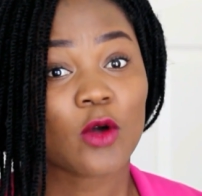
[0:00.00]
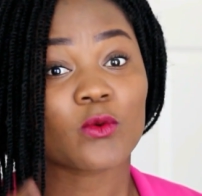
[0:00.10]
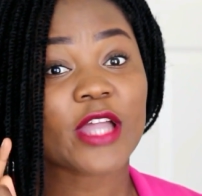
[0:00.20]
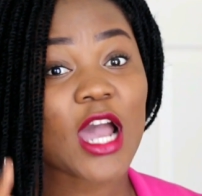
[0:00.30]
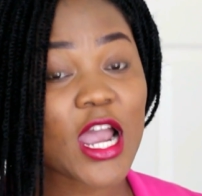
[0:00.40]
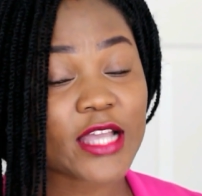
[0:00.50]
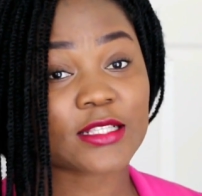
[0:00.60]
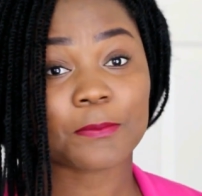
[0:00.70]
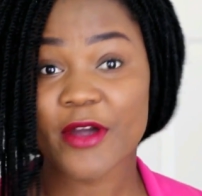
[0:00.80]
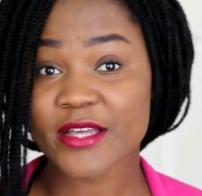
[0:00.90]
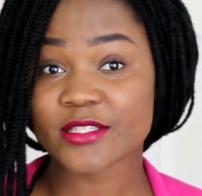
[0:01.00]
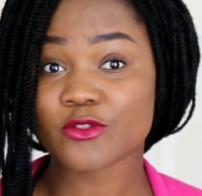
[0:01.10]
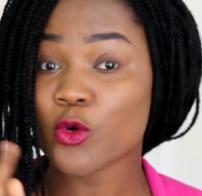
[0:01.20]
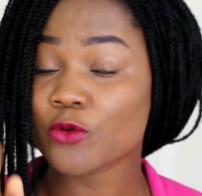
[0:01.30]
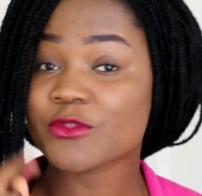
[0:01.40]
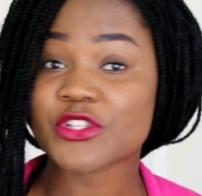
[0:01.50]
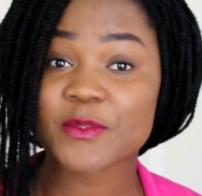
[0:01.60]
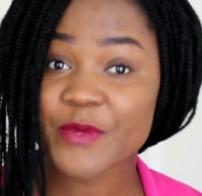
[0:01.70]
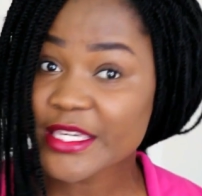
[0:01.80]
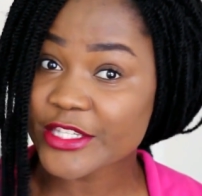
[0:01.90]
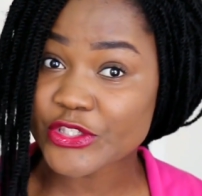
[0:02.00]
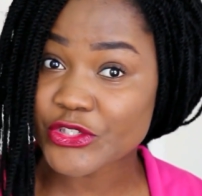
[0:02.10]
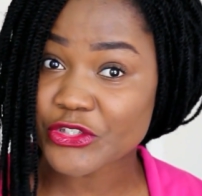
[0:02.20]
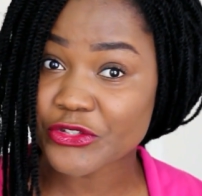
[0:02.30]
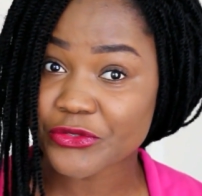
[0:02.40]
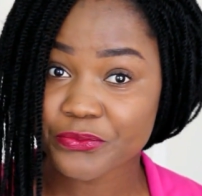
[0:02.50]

would hurt the person whom they're speaking to.